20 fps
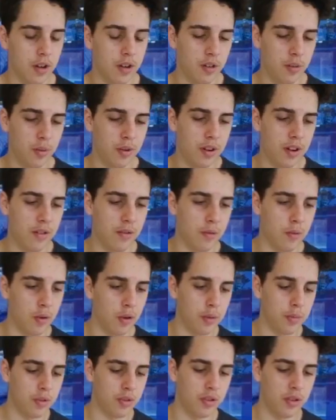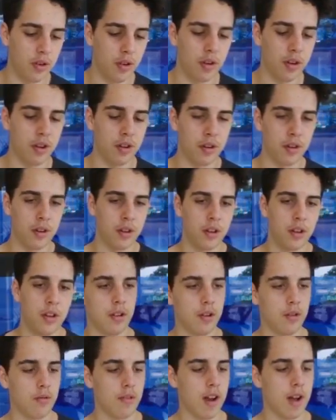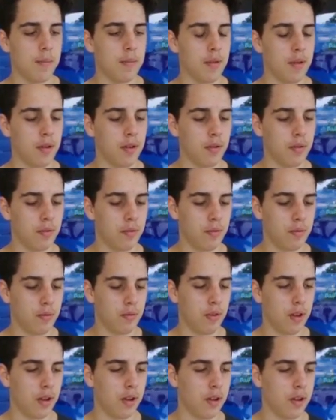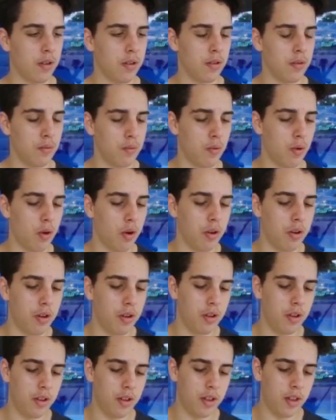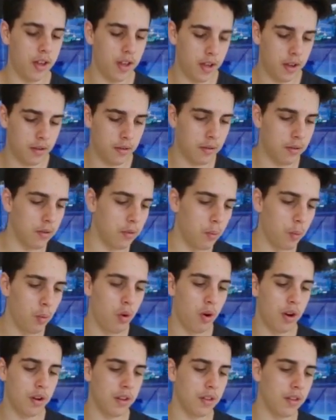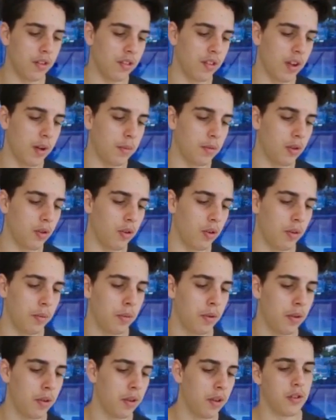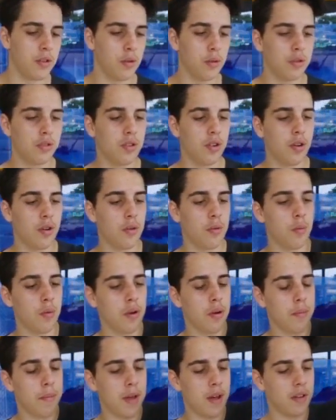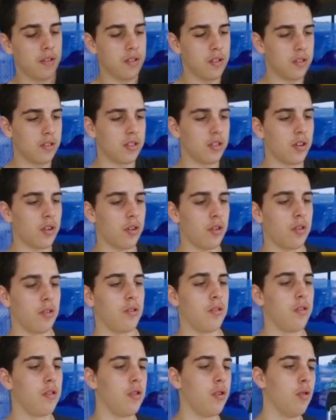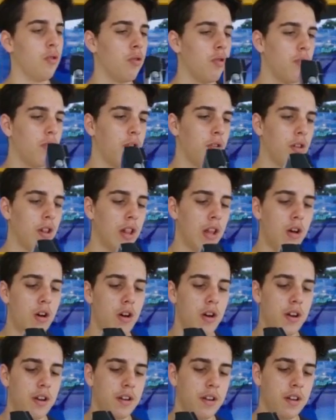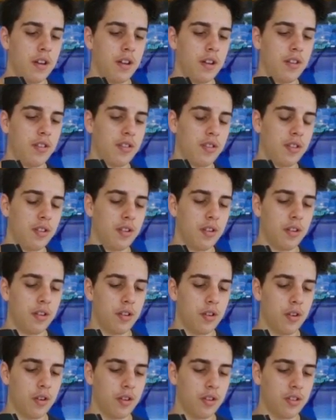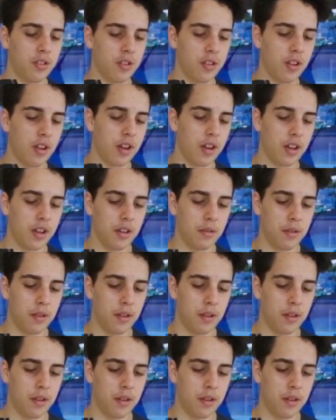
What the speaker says: I just want enough room just so I can grab the rod and wind at the same time. You also want to mount it so your line isn't going to